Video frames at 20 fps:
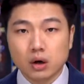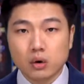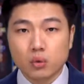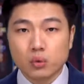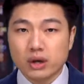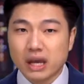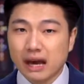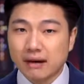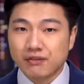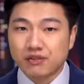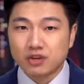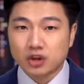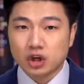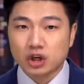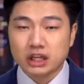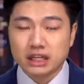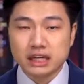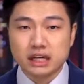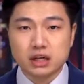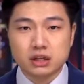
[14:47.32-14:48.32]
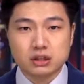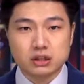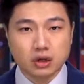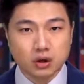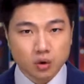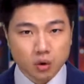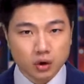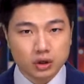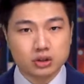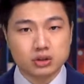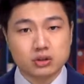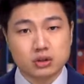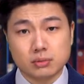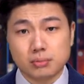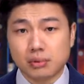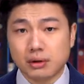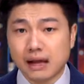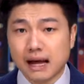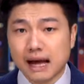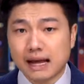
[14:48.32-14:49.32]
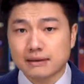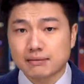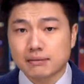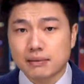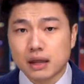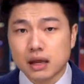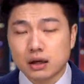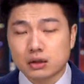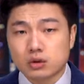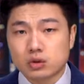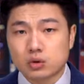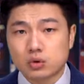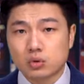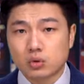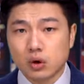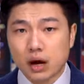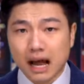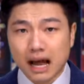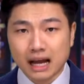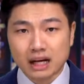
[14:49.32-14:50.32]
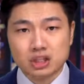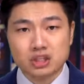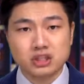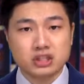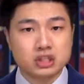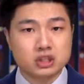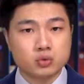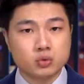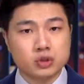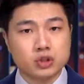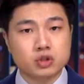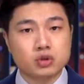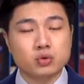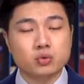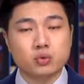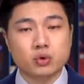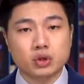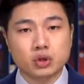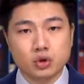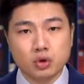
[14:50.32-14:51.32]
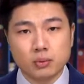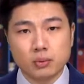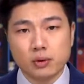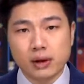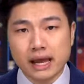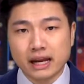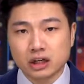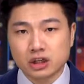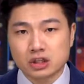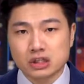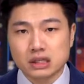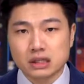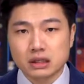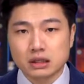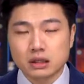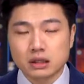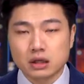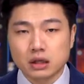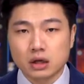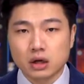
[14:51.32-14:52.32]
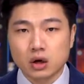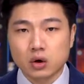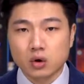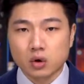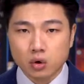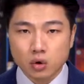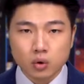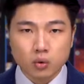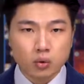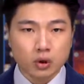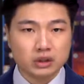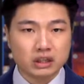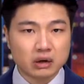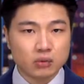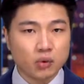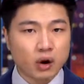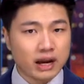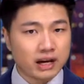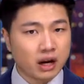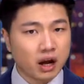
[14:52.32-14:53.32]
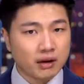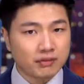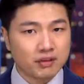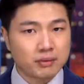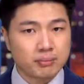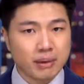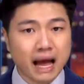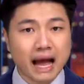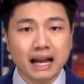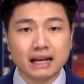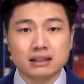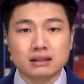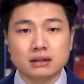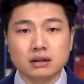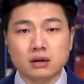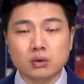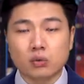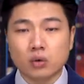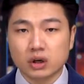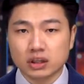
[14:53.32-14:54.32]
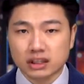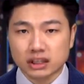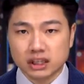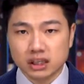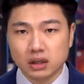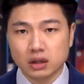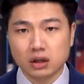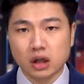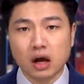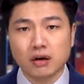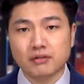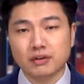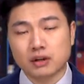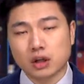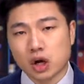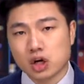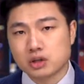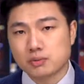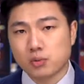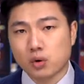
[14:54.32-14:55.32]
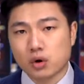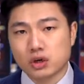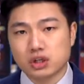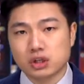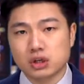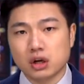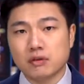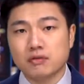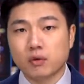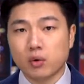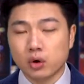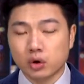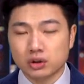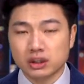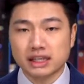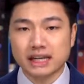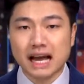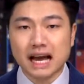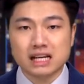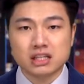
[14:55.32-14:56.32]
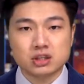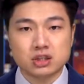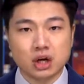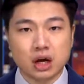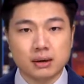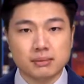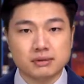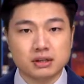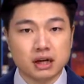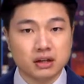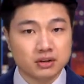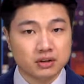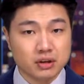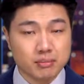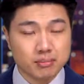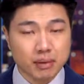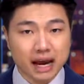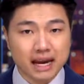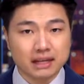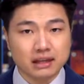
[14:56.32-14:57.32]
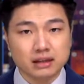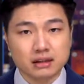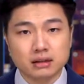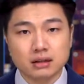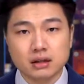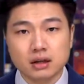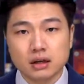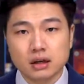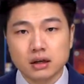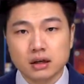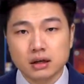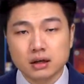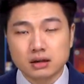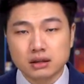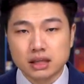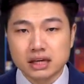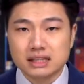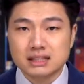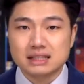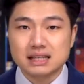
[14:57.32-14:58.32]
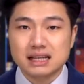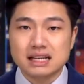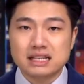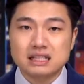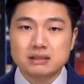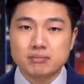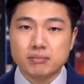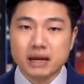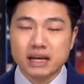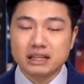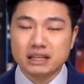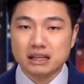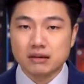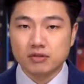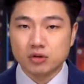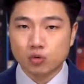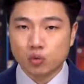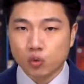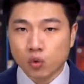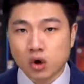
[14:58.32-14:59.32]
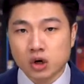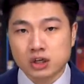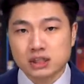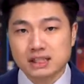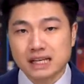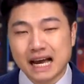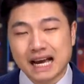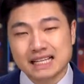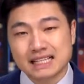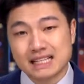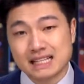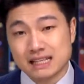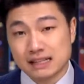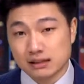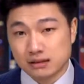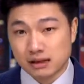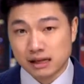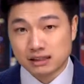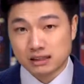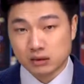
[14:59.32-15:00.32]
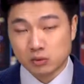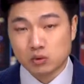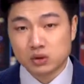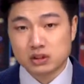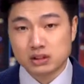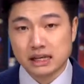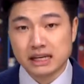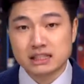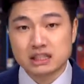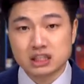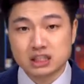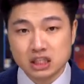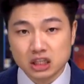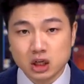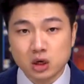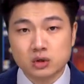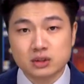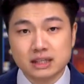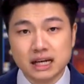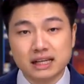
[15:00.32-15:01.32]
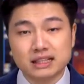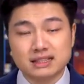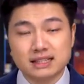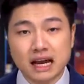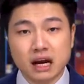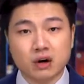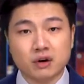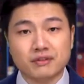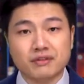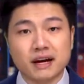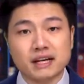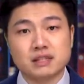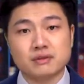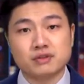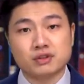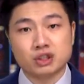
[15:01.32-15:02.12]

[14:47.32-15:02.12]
We have 30 years, according to the plan, to actually switch to renewable energy. Who would right off the bat want to kill off a large portion of oil and gas jobs other than Biden? This is made even worse as it was a single-side sacrifice for